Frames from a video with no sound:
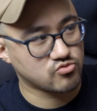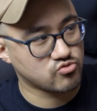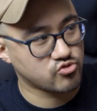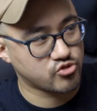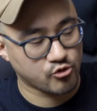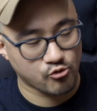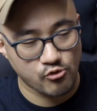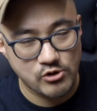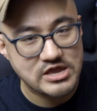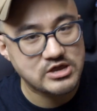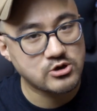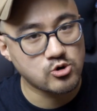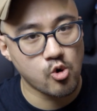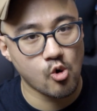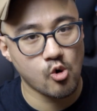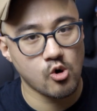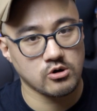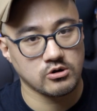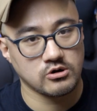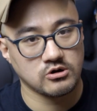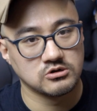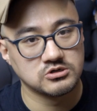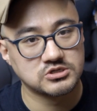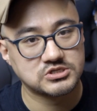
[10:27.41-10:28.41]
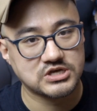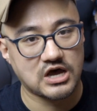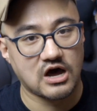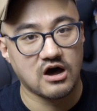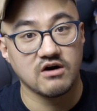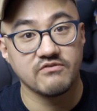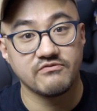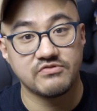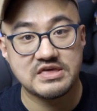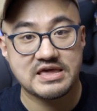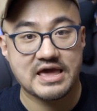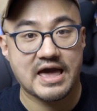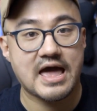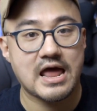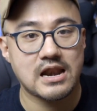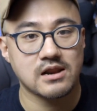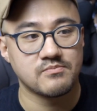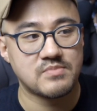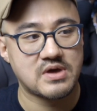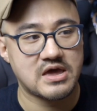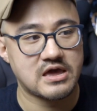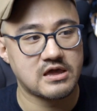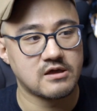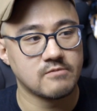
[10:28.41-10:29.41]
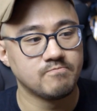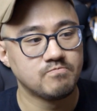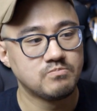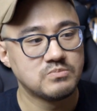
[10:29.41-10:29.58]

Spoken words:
3/4 of the anime,